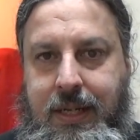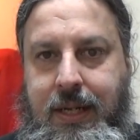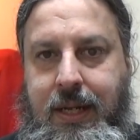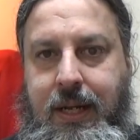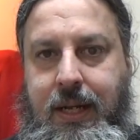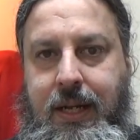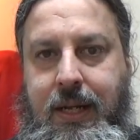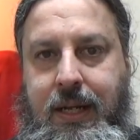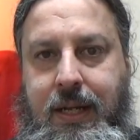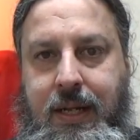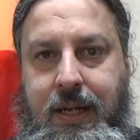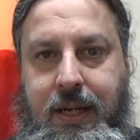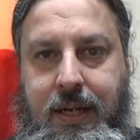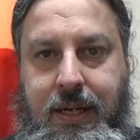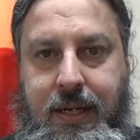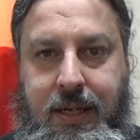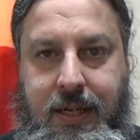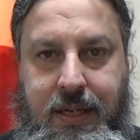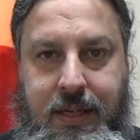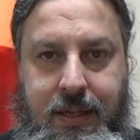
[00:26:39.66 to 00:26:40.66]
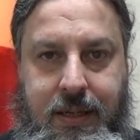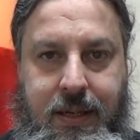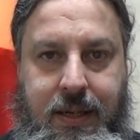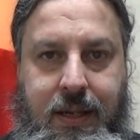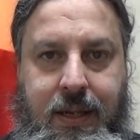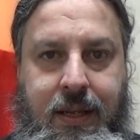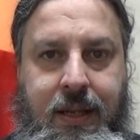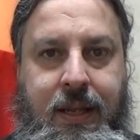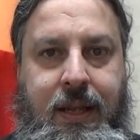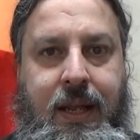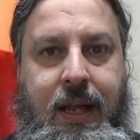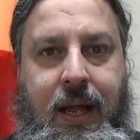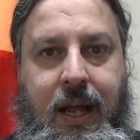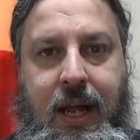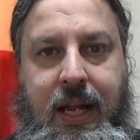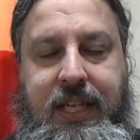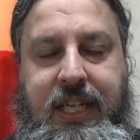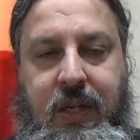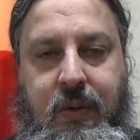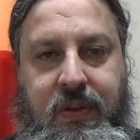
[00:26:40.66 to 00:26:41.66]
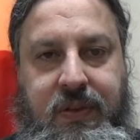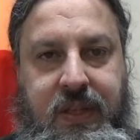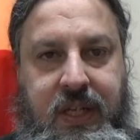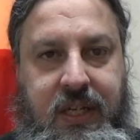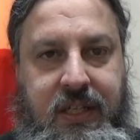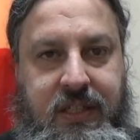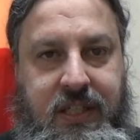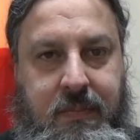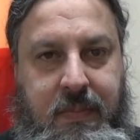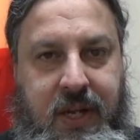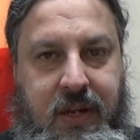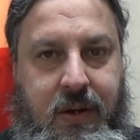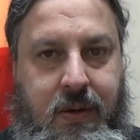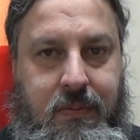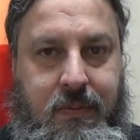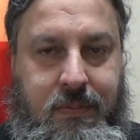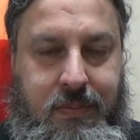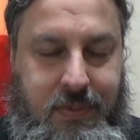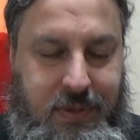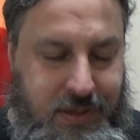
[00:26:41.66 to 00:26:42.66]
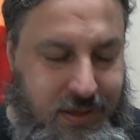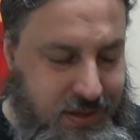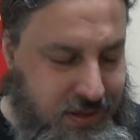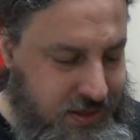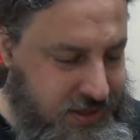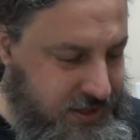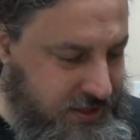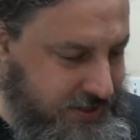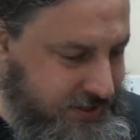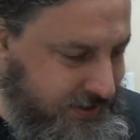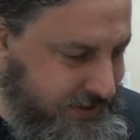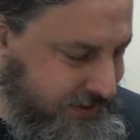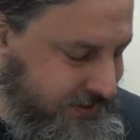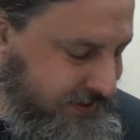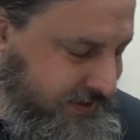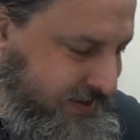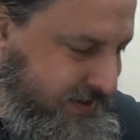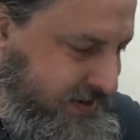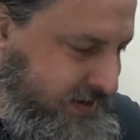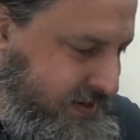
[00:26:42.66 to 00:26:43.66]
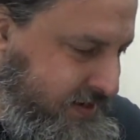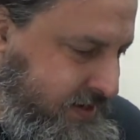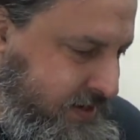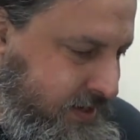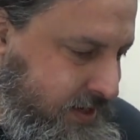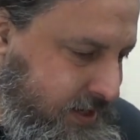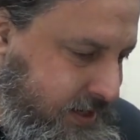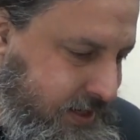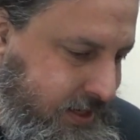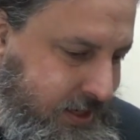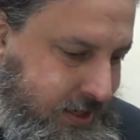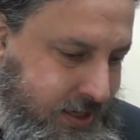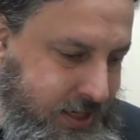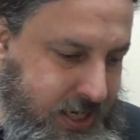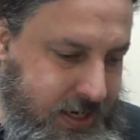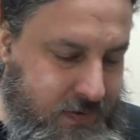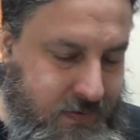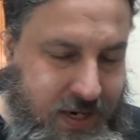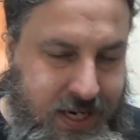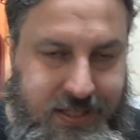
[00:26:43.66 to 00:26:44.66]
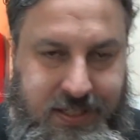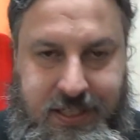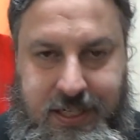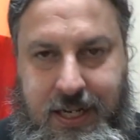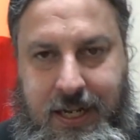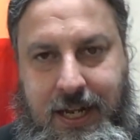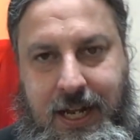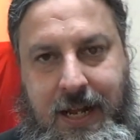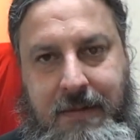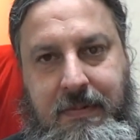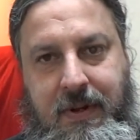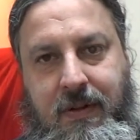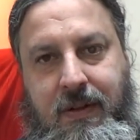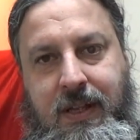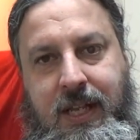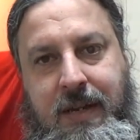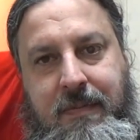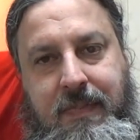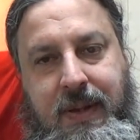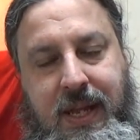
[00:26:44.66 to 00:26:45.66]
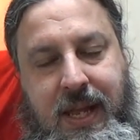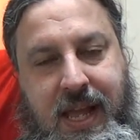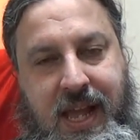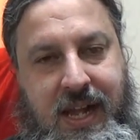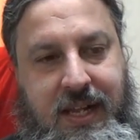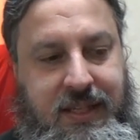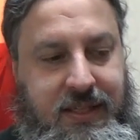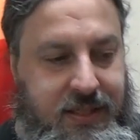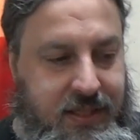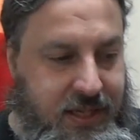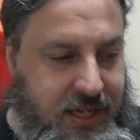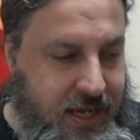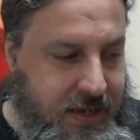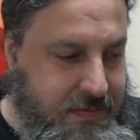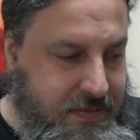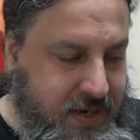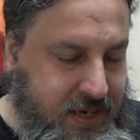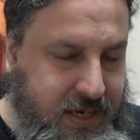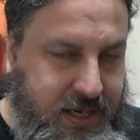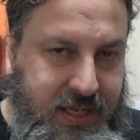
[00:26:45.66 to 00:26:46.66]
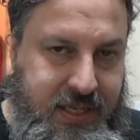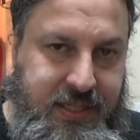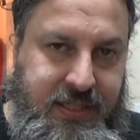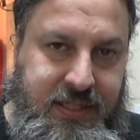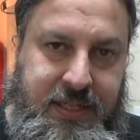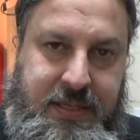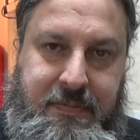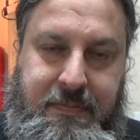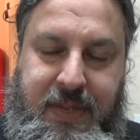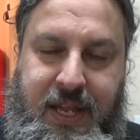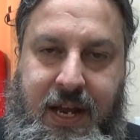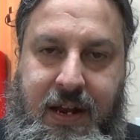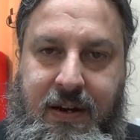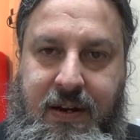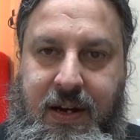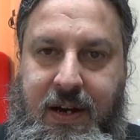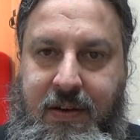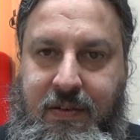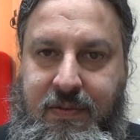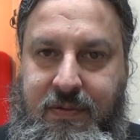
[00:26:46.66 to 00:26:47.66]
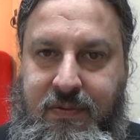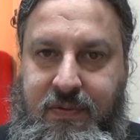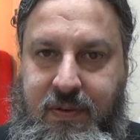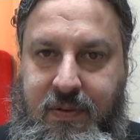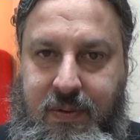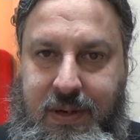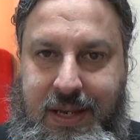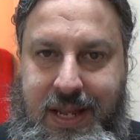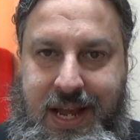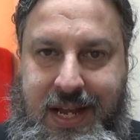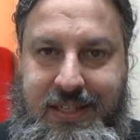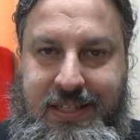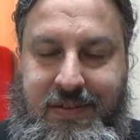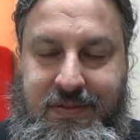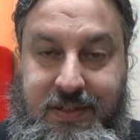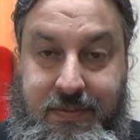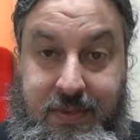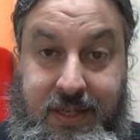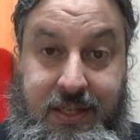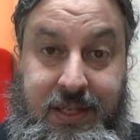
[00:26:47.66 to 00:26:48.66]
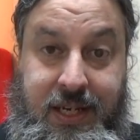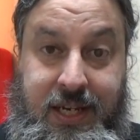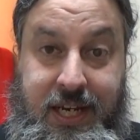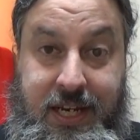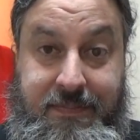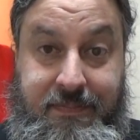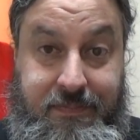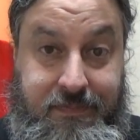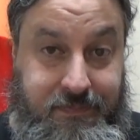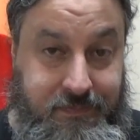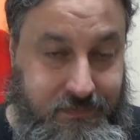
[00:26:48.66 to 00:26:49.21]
uh, I deal with things on my own. uh, anyways, uh, I'm all unpacked. I'm going to sit down, have relax, have something to eat.